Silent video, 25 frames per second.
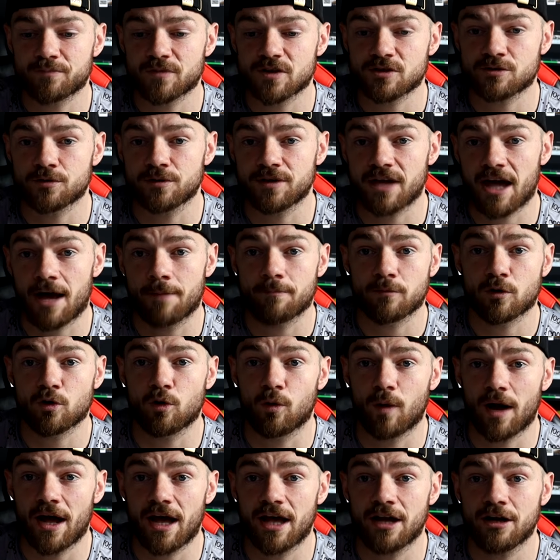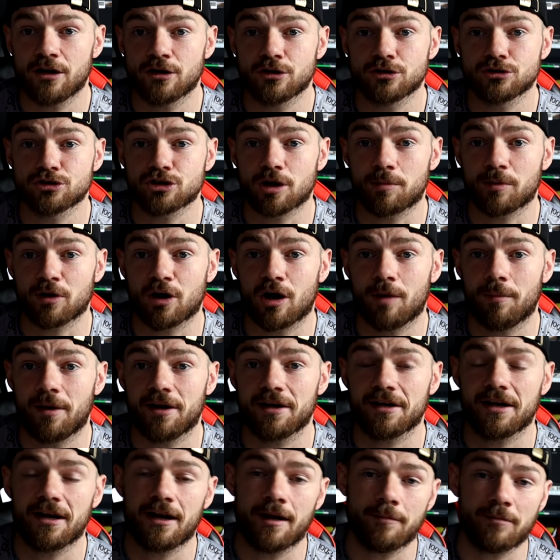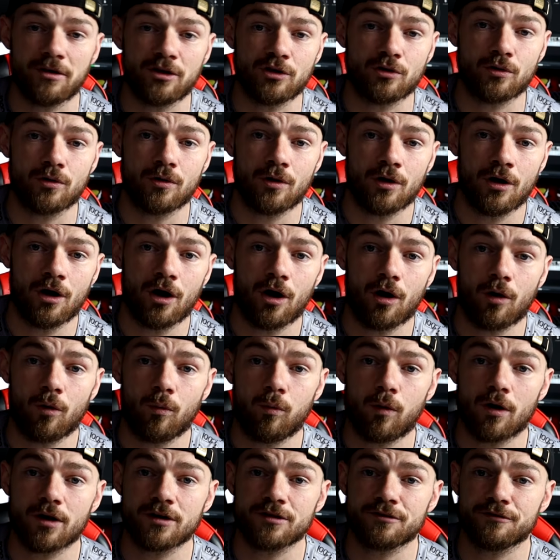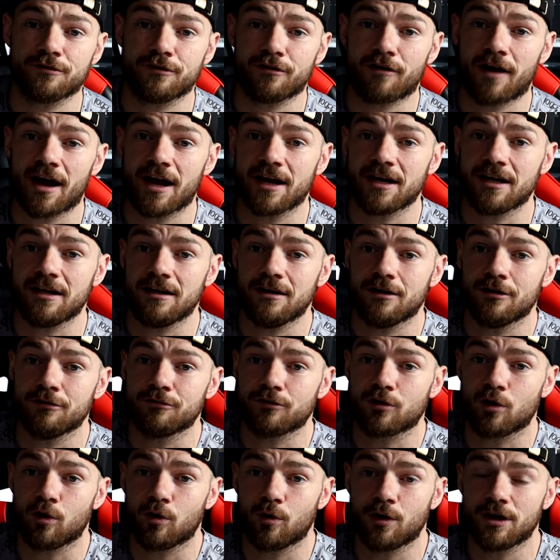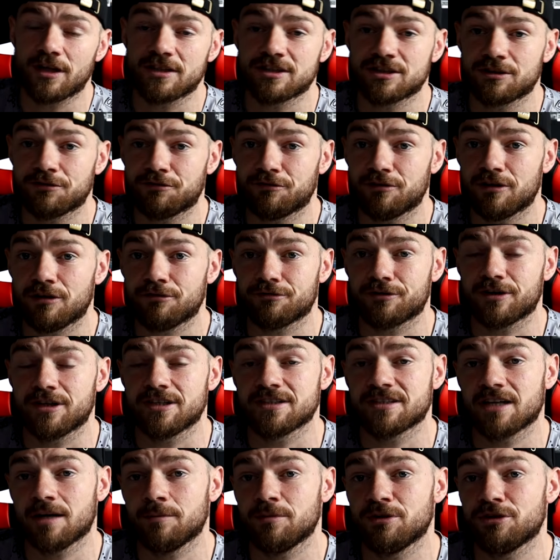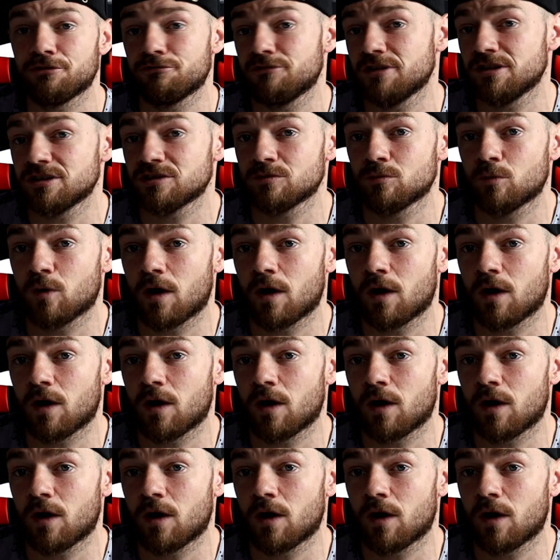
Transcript: So yeah, go ahead, drop a comment, let me know what variety of koi is your favourite and tell me the reason